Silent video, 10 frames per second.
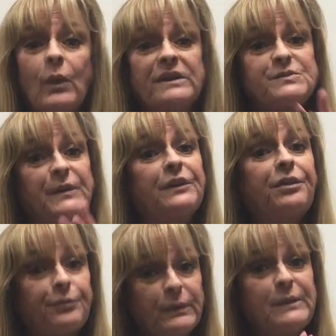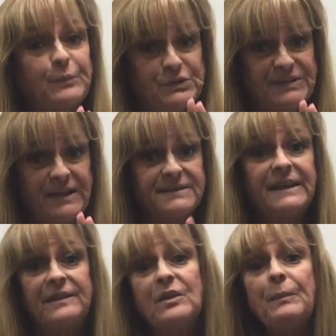Well, it's been a 3%
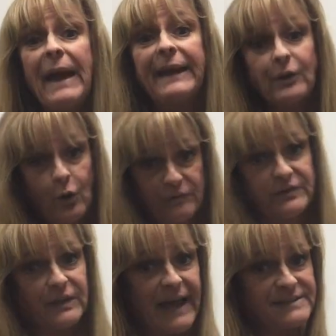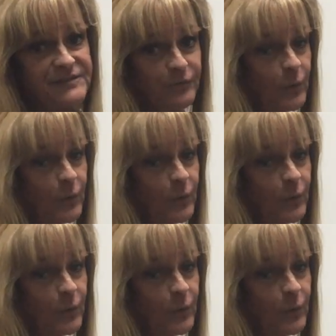in the bank over the last